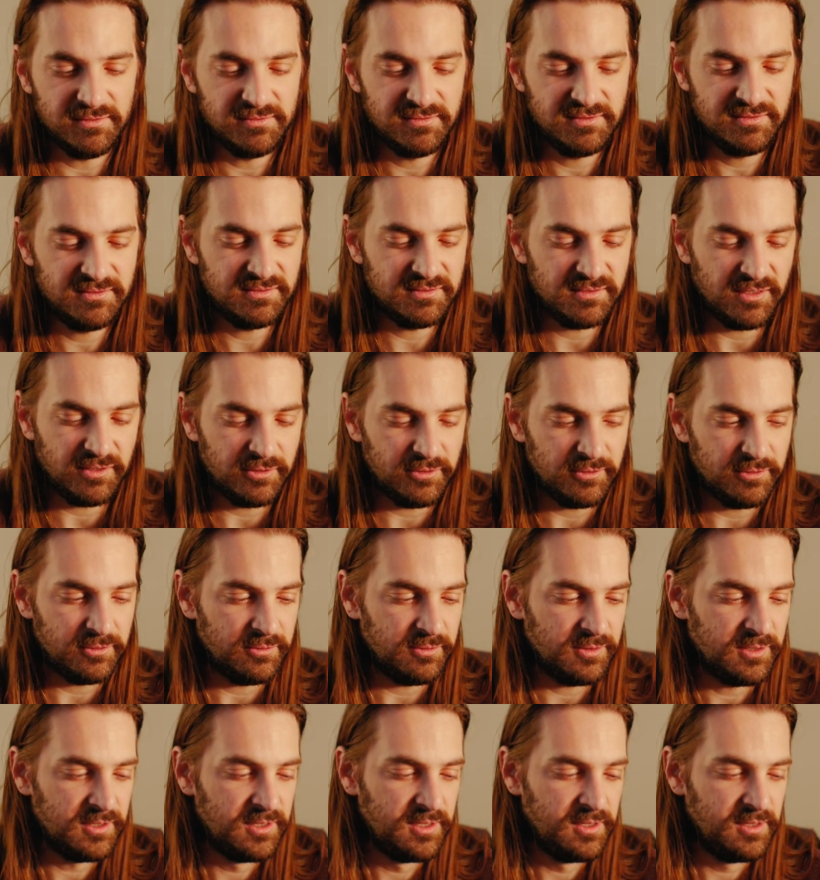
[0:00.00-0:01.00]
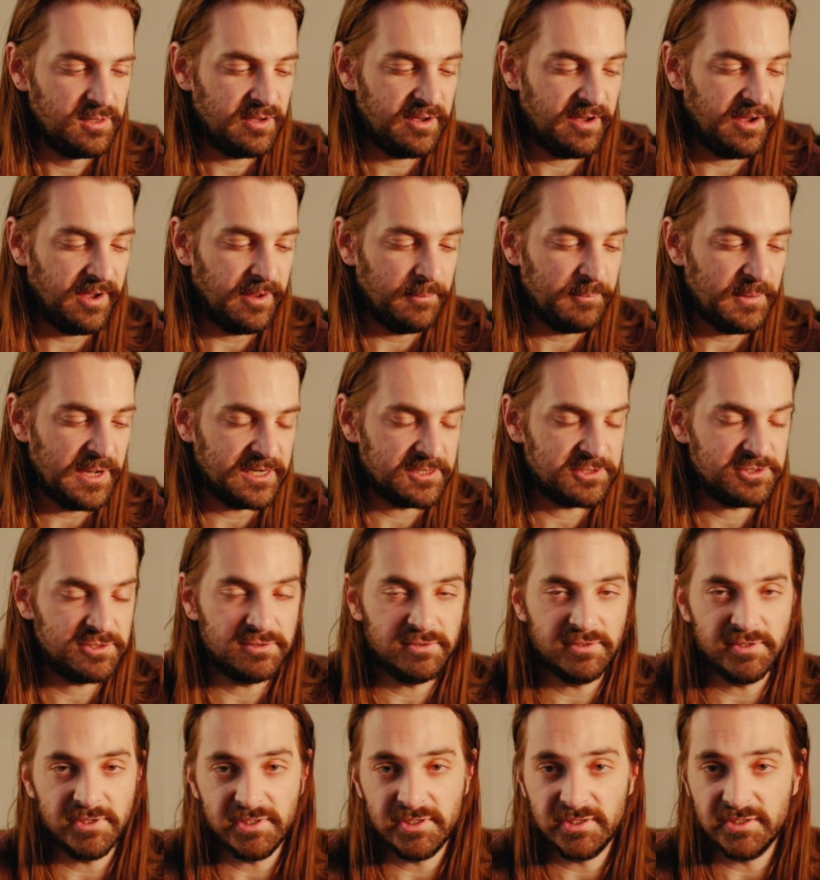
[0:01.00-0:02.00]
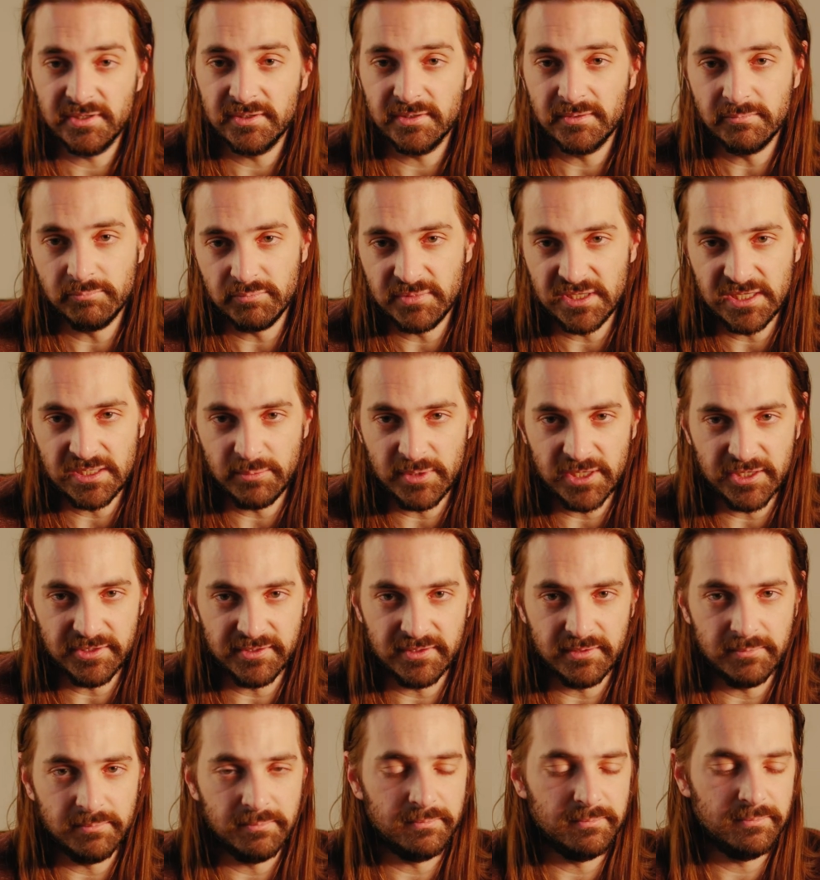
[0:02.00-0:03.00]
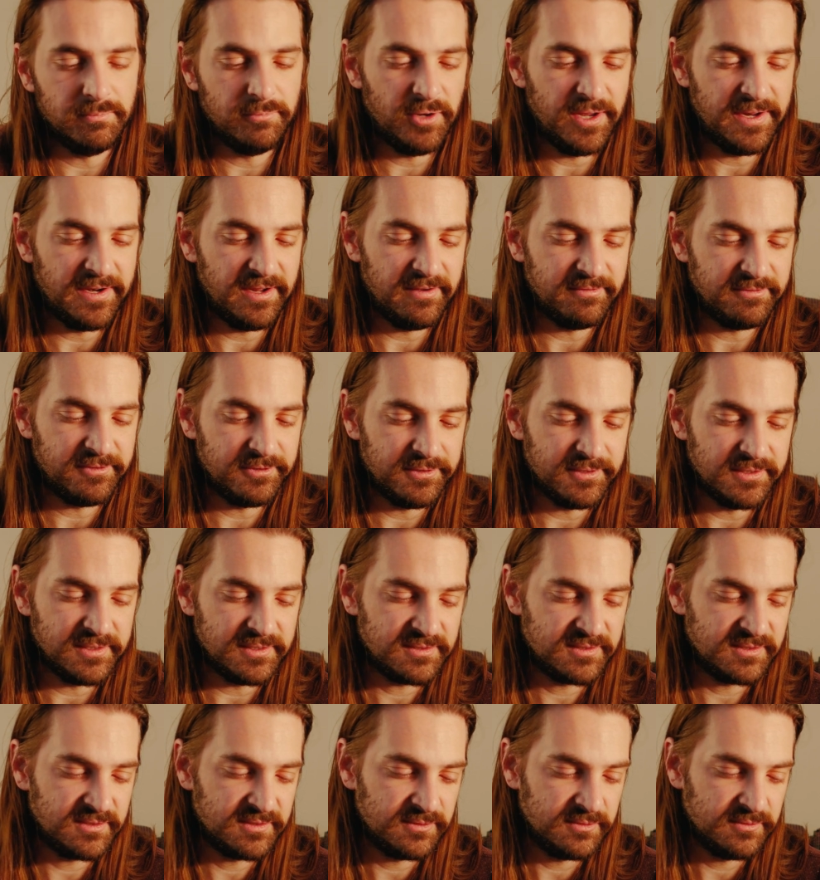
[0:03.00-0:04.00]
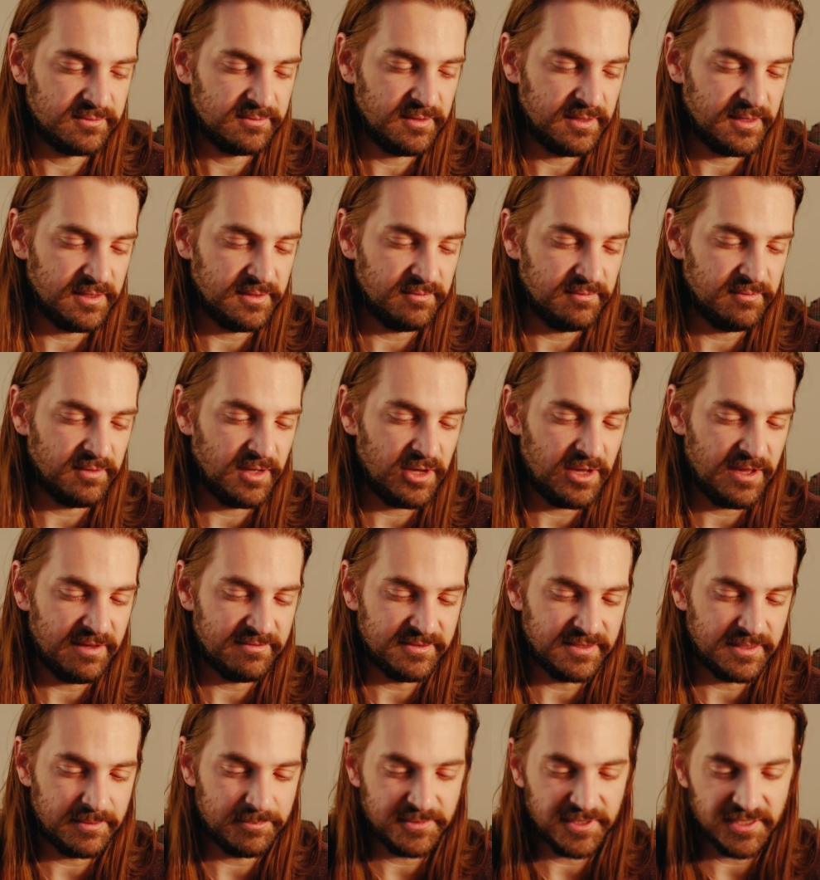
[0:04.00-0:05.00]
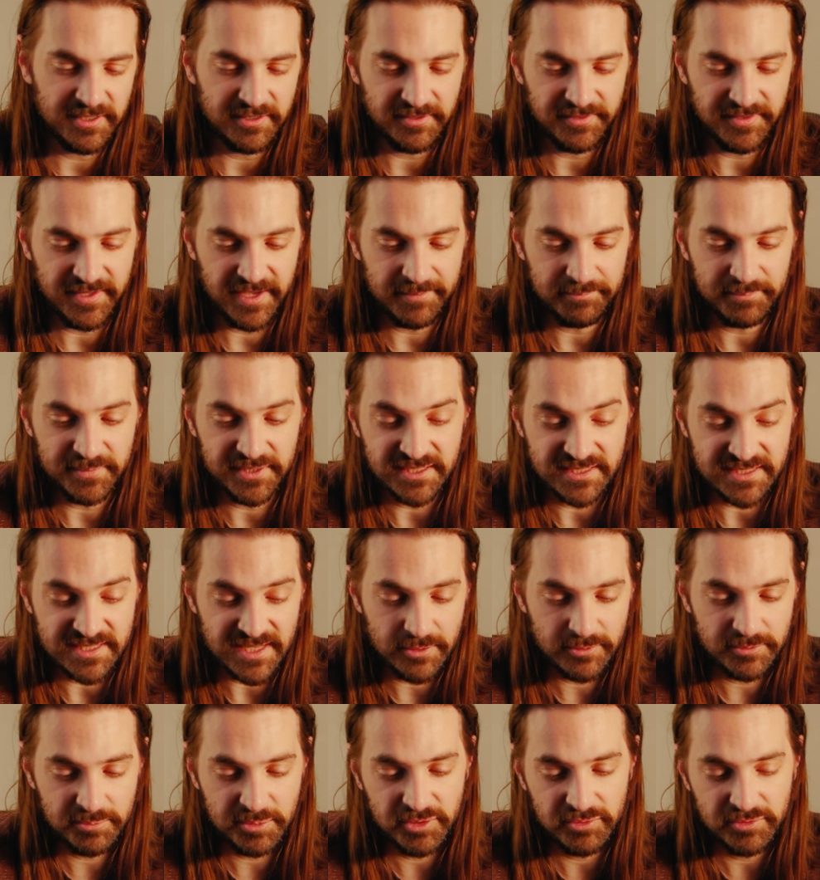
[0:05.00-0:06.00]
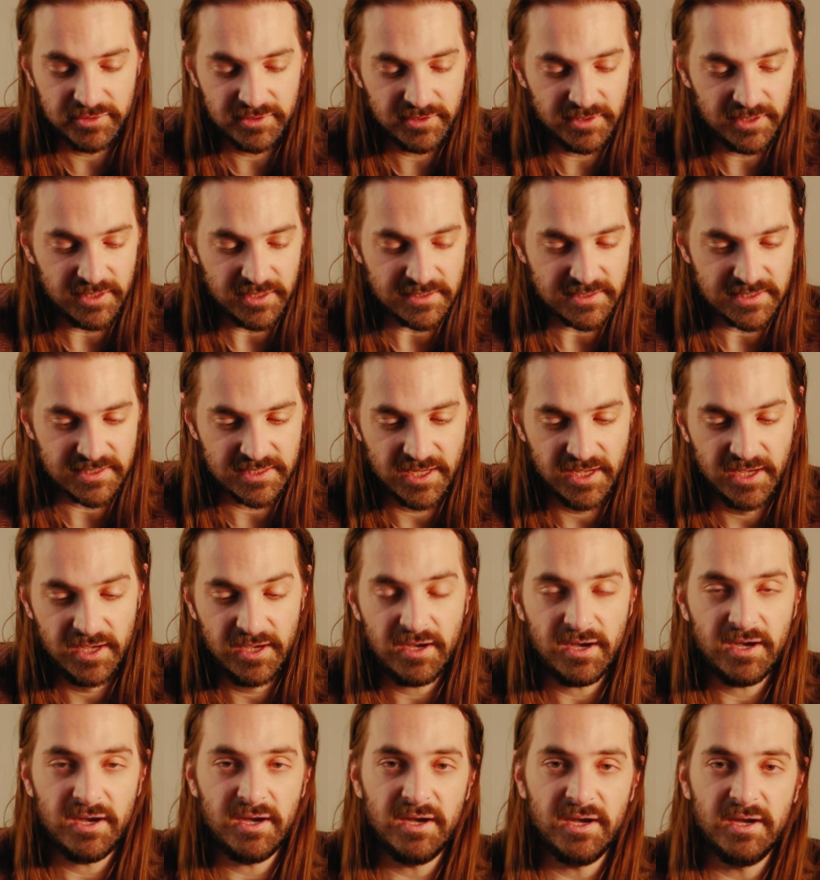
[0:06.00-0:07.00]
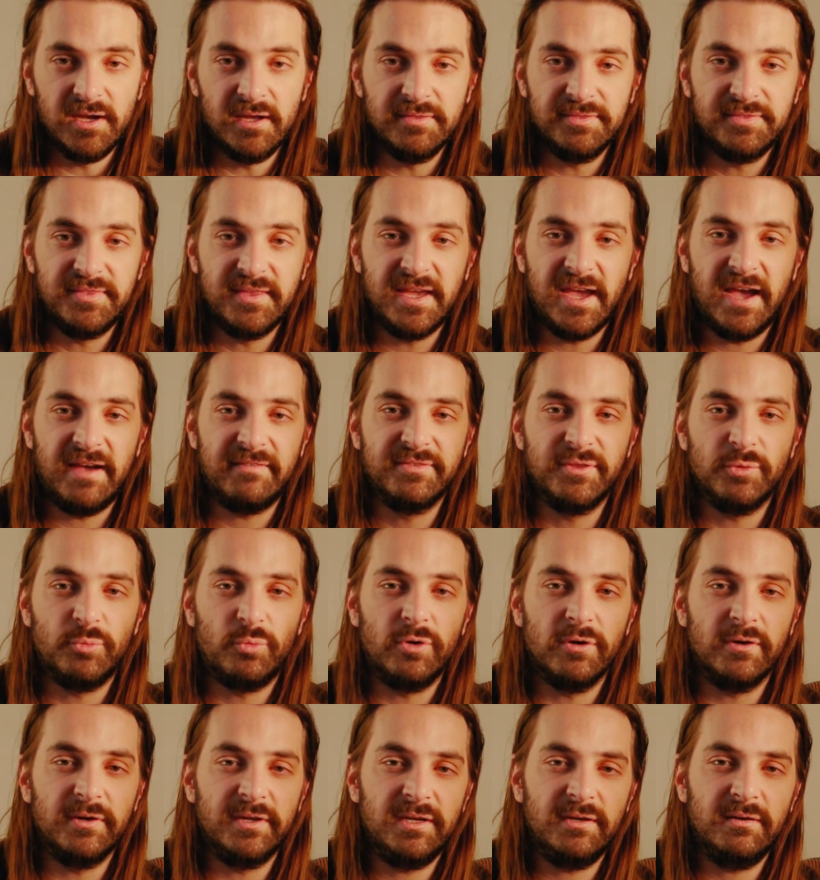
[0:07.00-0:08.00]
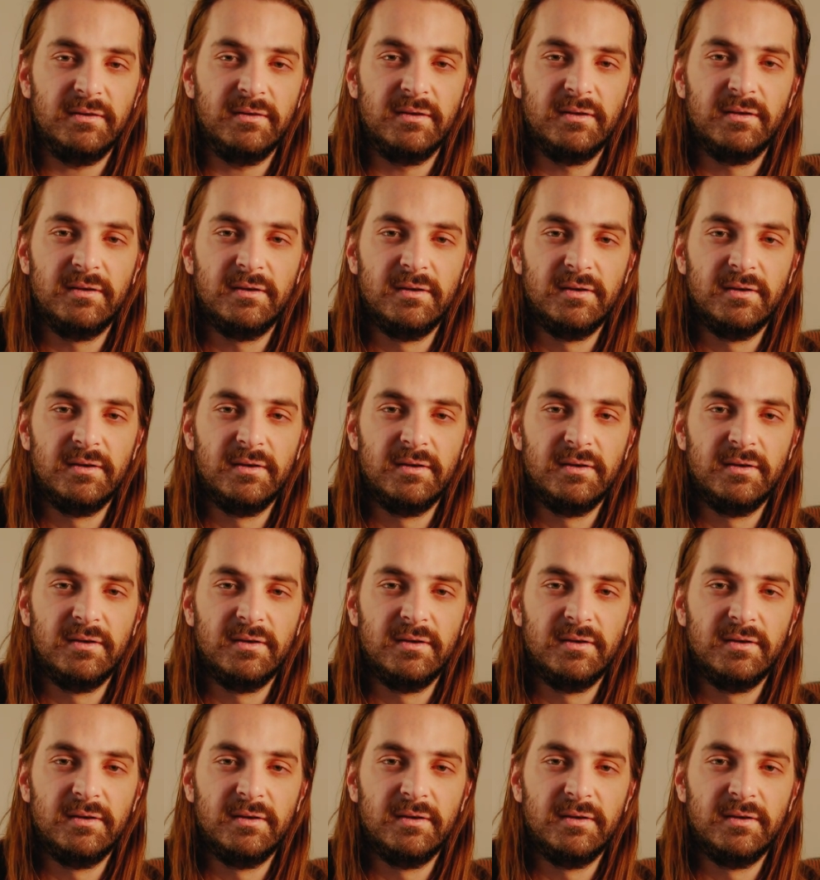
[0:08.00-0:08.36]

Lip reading: So I'm actually gonna email them right after this, and I'll have an update on that, because that would be really nice. They have the warning.